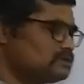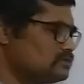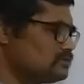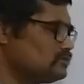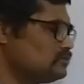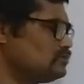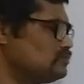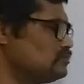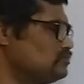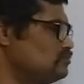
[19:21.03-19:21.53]

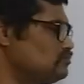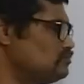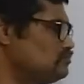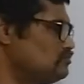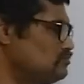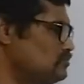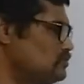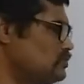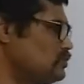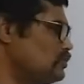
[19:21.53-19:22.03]
So
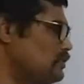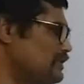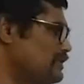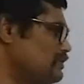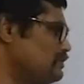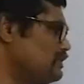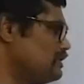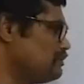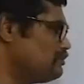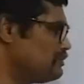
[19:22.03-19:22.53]
when
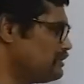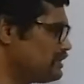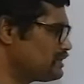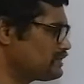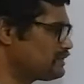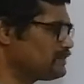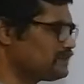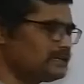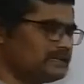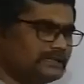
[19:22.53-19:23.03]
you will appear
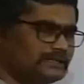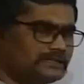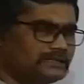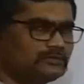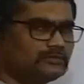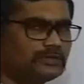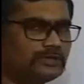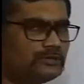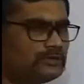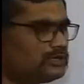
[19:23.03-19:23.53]
in the
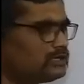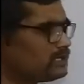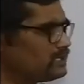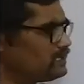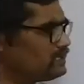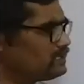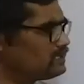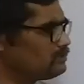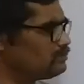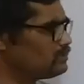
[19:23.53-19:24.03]
exam, they will
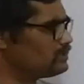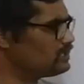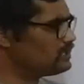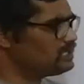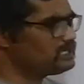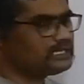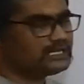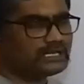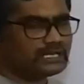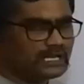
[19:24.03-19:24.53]
write
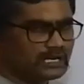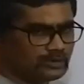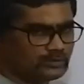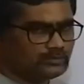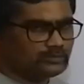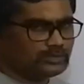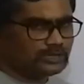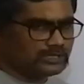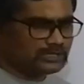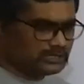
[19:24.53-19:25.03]
completely none
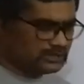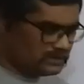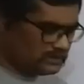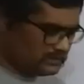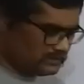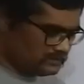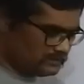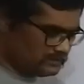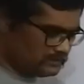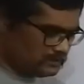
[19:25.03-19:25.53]
of this
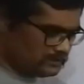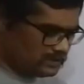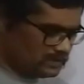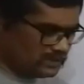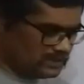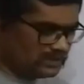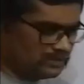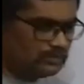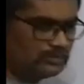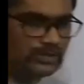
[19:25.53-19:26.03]
or
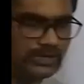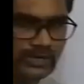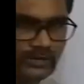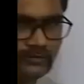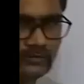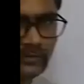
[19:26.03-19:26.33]
none of the